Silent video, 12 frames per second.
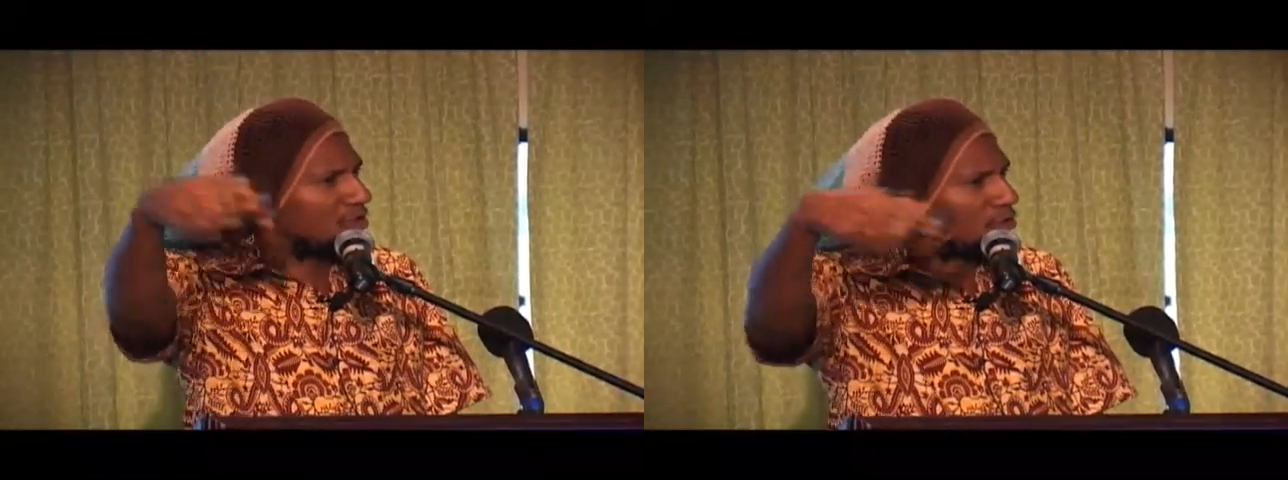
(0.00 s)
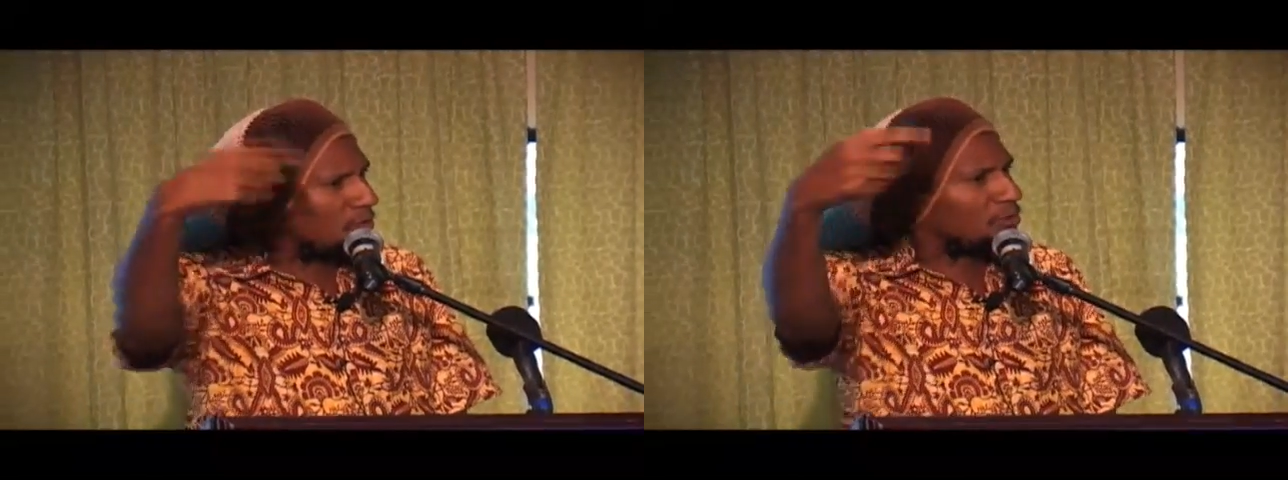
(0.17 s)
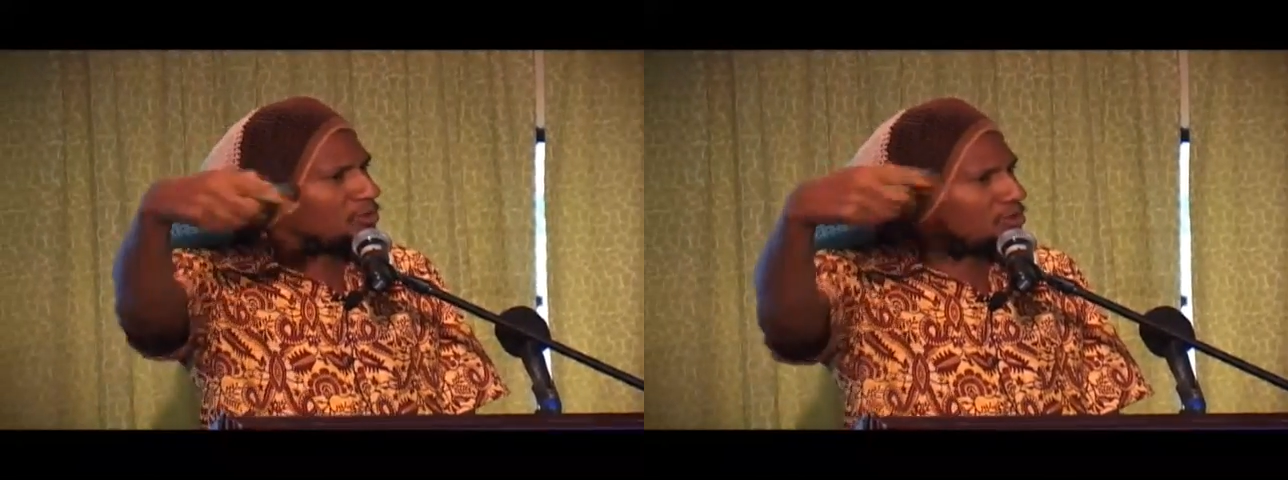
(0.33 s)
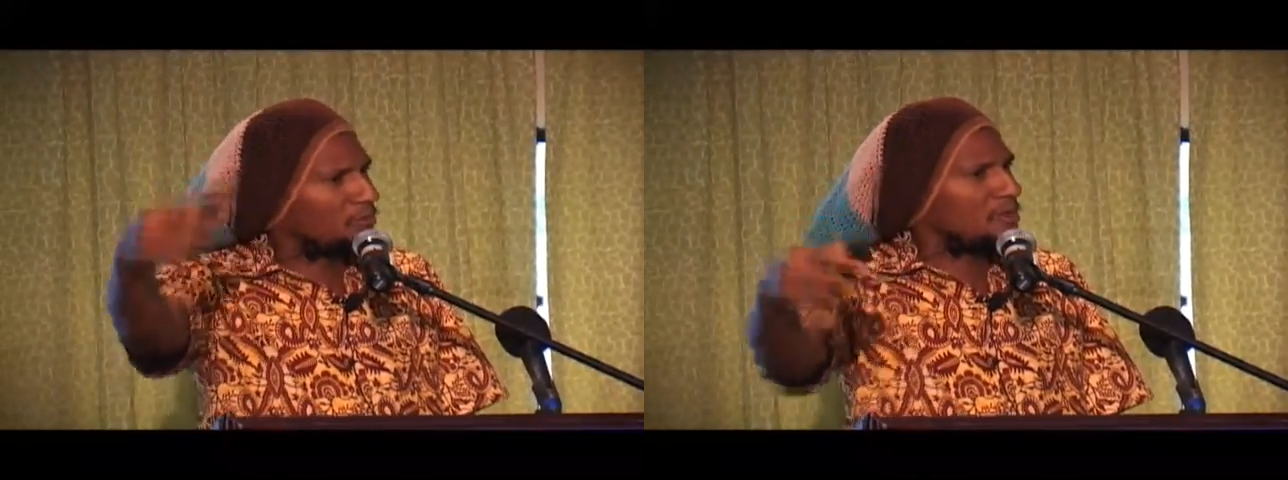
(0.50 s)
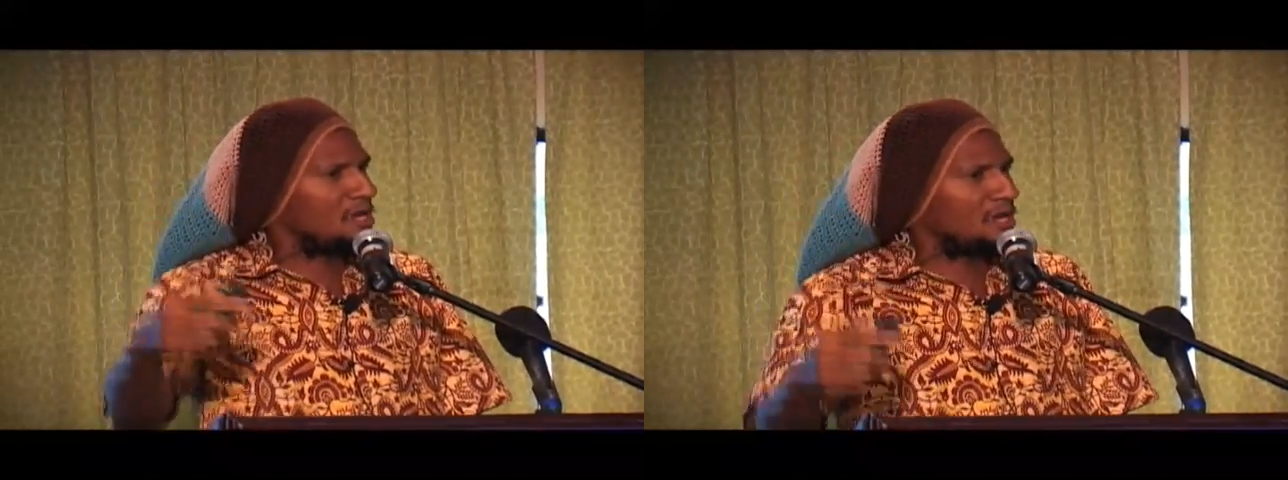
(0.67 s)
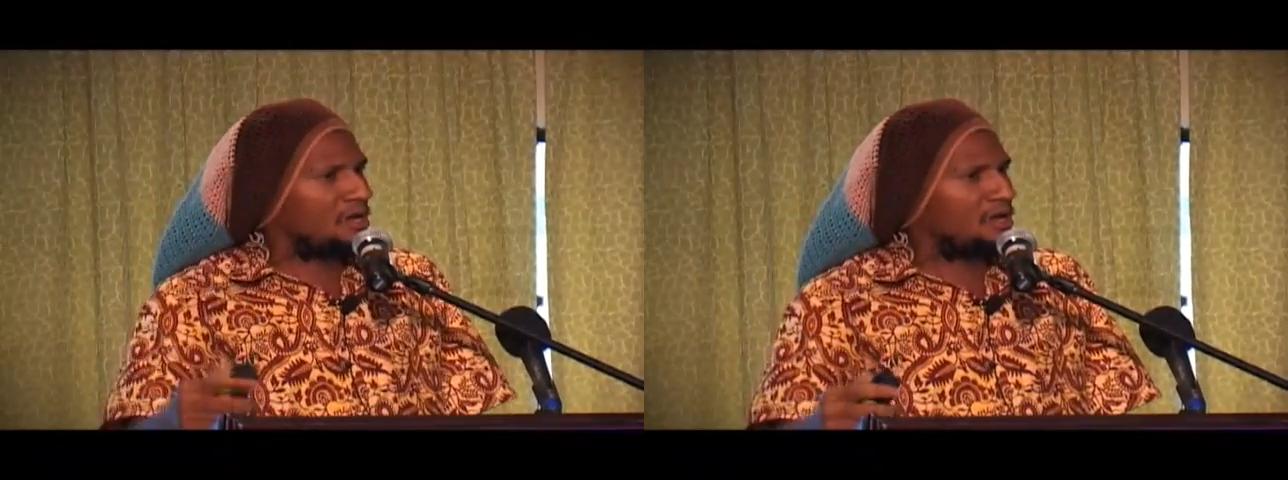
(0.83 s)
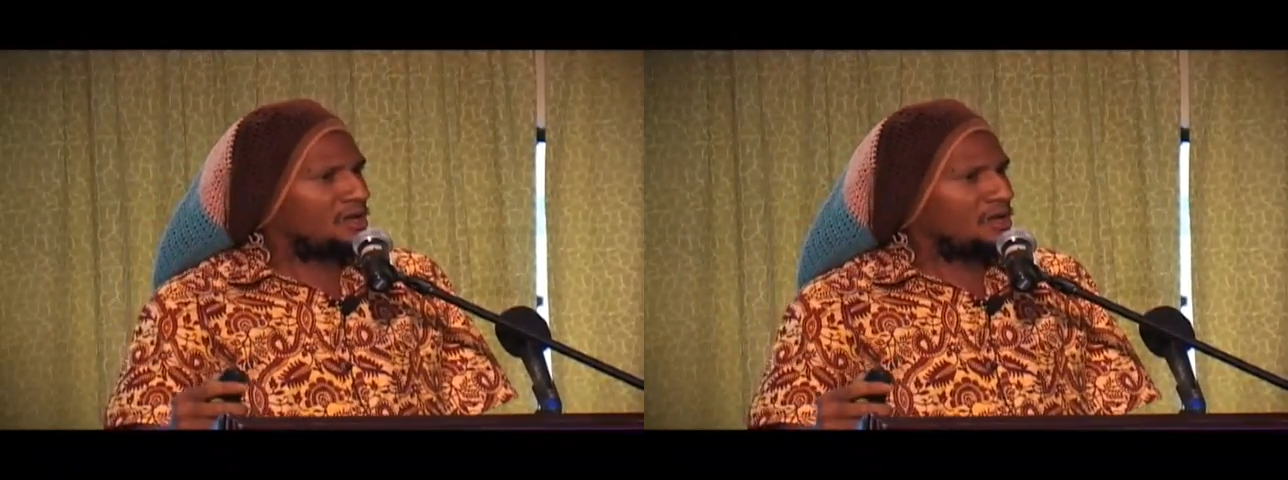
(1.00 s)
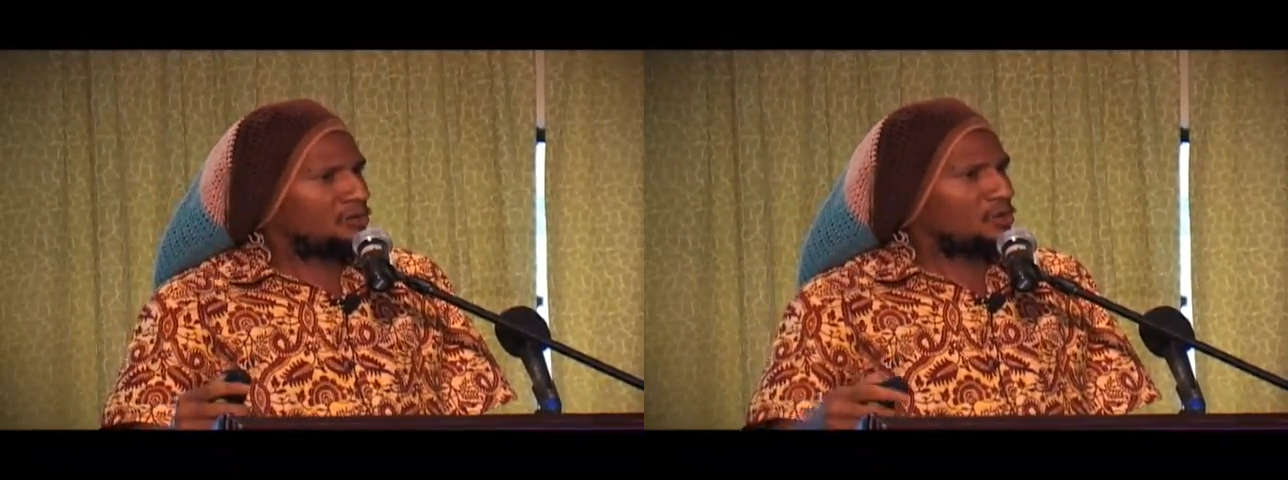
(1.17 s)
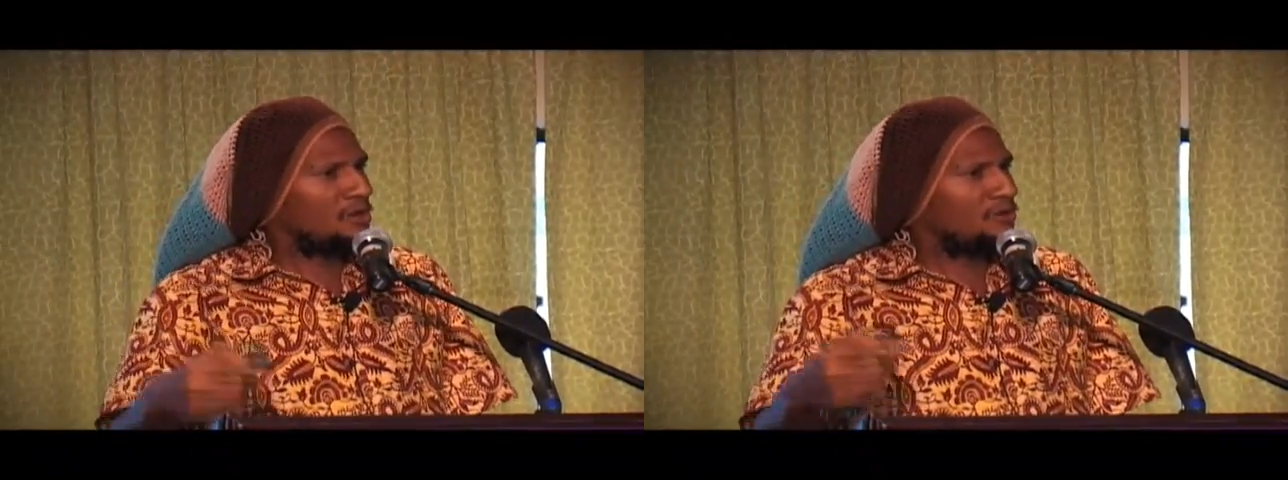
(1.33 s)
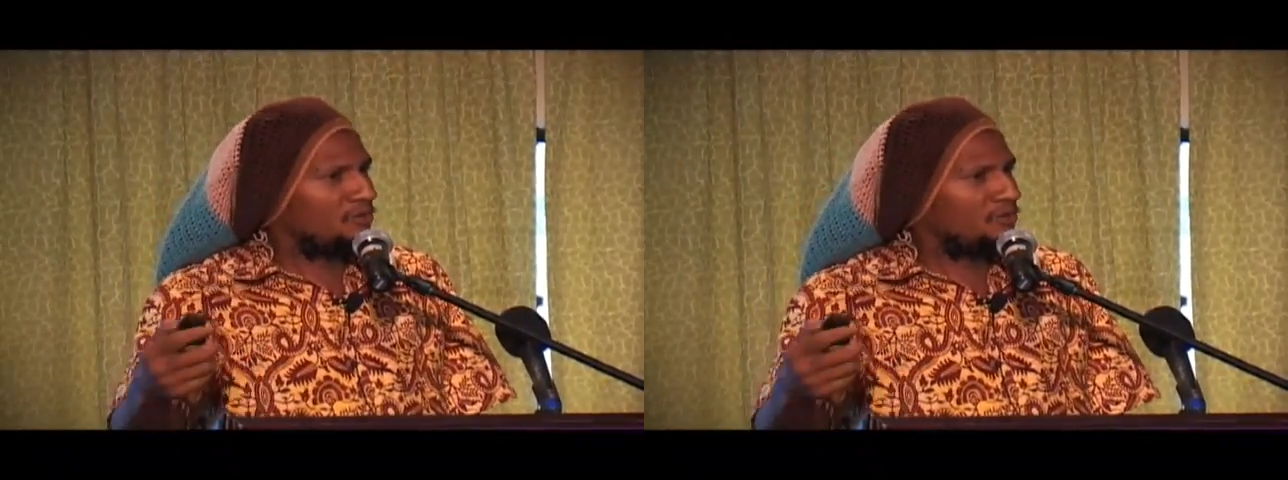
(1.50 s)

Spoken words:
still coming to Jamaica